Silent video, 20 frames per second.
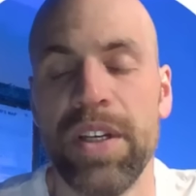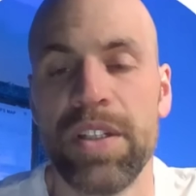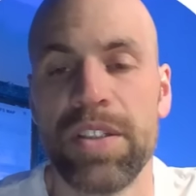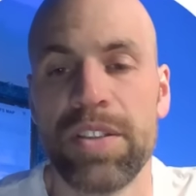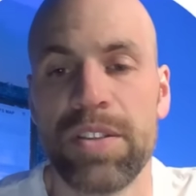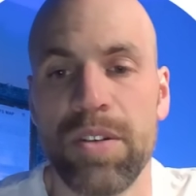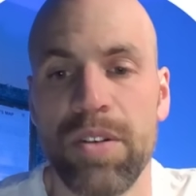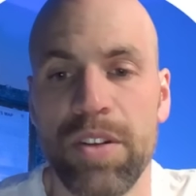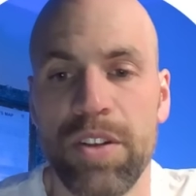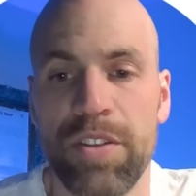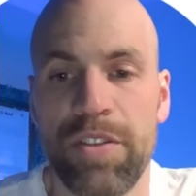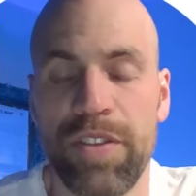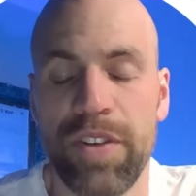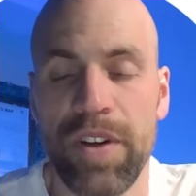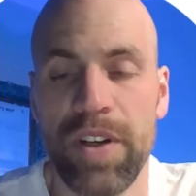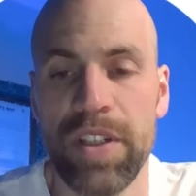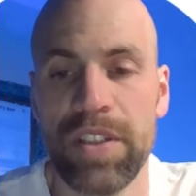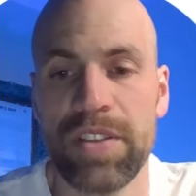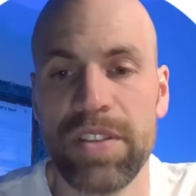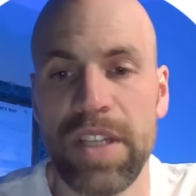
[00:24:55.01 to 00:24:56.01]
So the
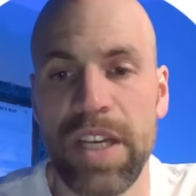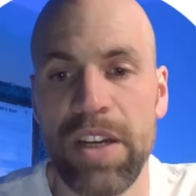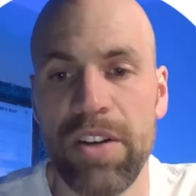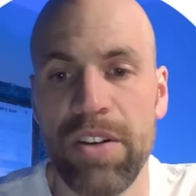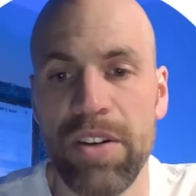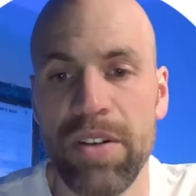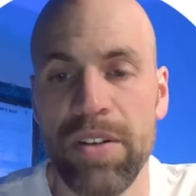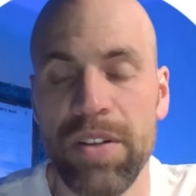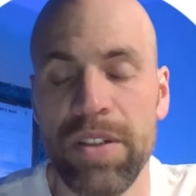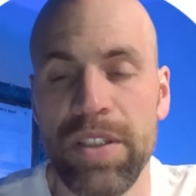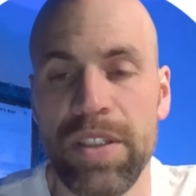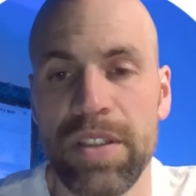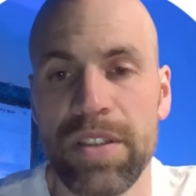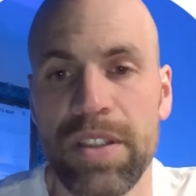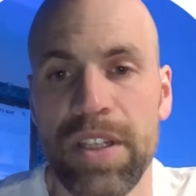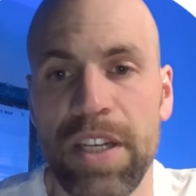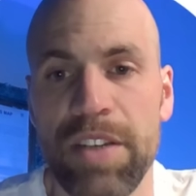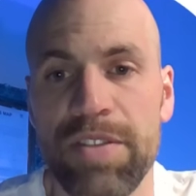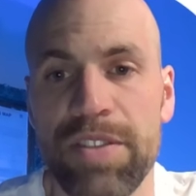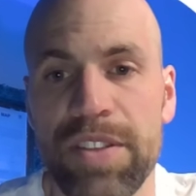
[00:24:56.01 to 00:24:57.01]
first arrow here on the
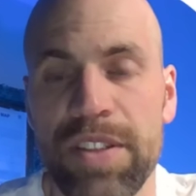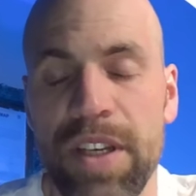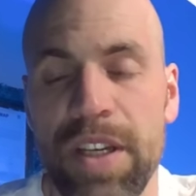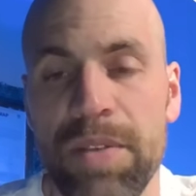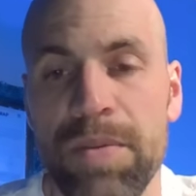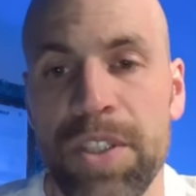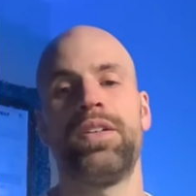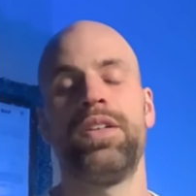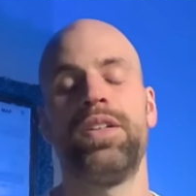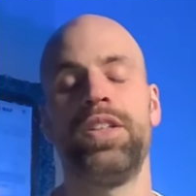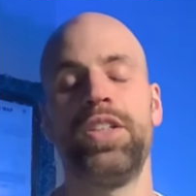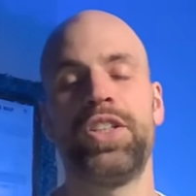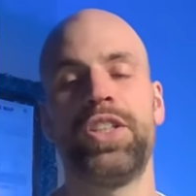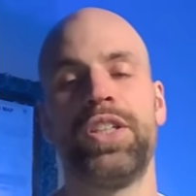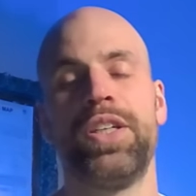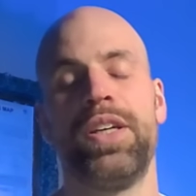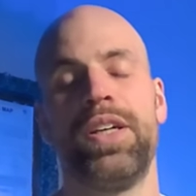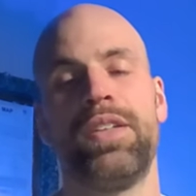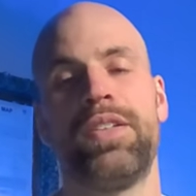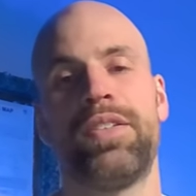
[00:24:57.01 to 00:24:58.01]
left side, which
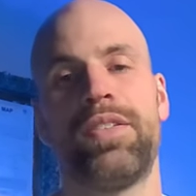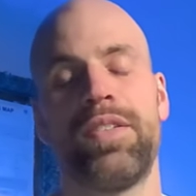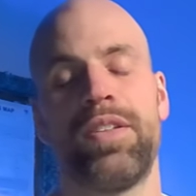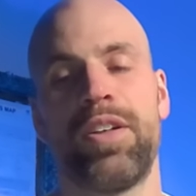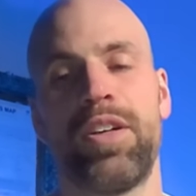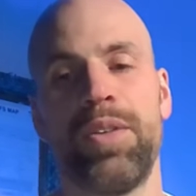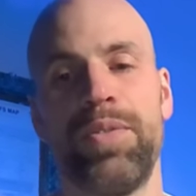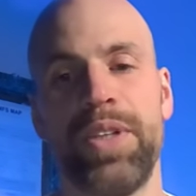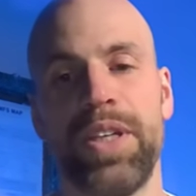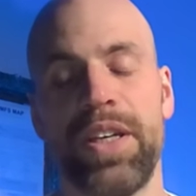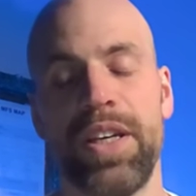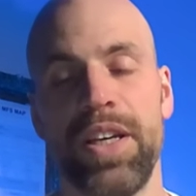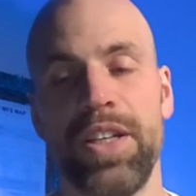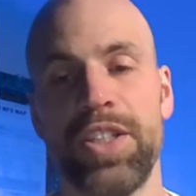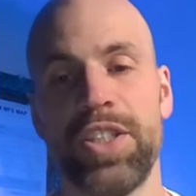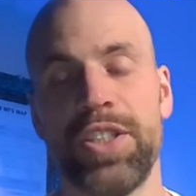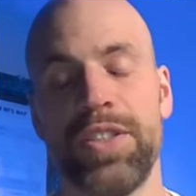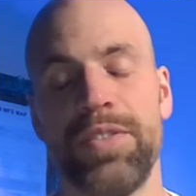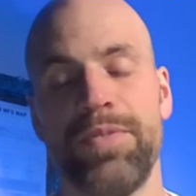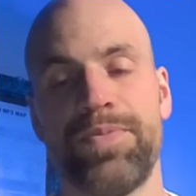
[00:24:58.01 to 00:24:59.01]
initiates the
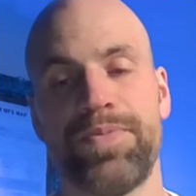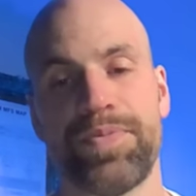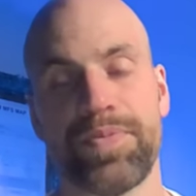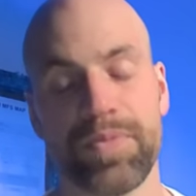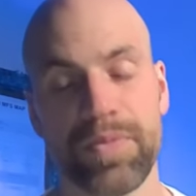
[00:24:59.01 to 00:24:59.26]
communication,